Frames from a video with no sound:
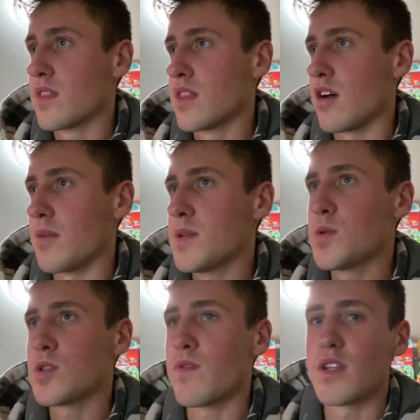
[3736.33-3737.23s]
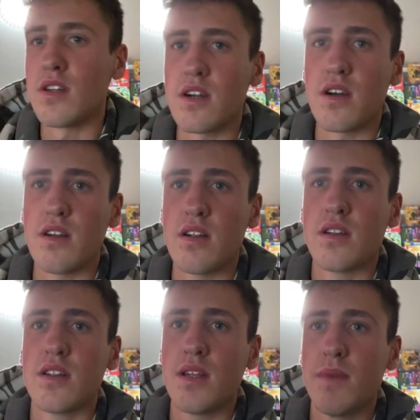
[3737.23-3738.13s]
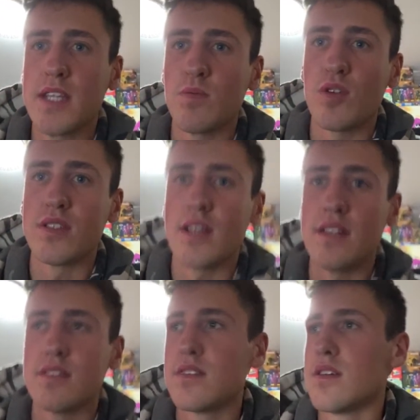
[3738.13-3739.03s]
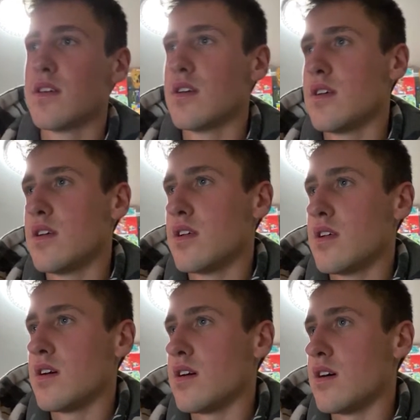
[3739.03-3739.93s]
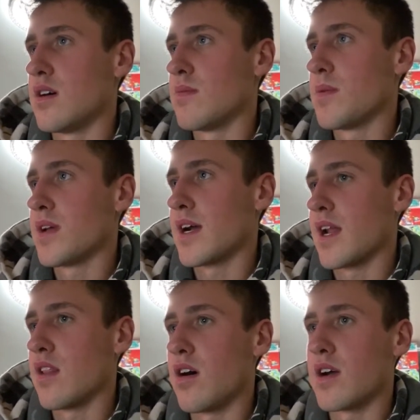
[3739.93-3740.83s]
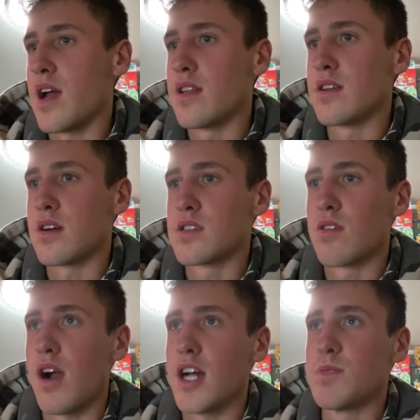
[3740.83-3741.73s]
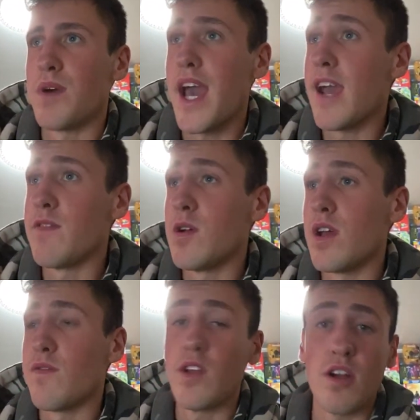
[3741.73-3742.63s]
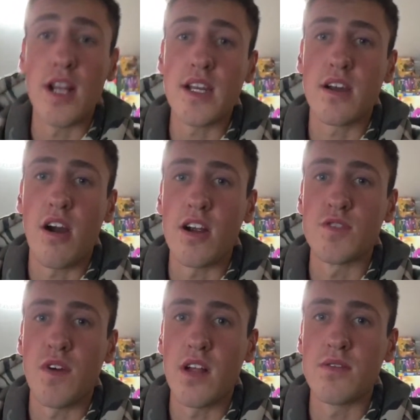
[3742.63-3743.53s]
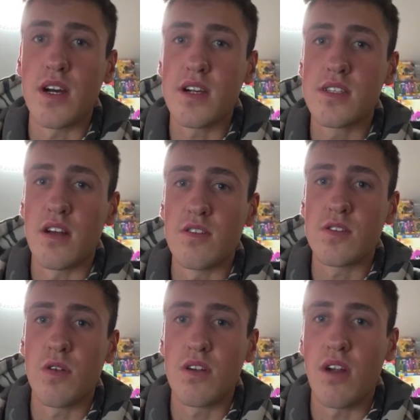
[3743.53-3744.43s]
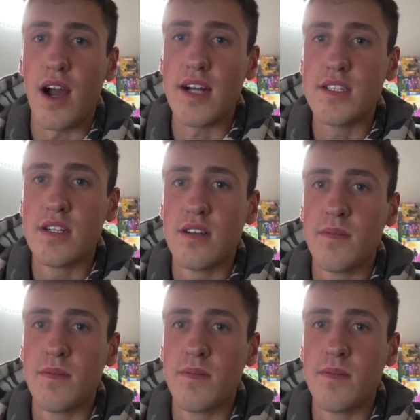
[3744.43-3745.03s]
No, let me switch over to Duck Hunter. It makes more sense. Um, let me, I got to log out of Duck's Garage. But hey, if, you, if you're into cars, follow Duck's underscore garage.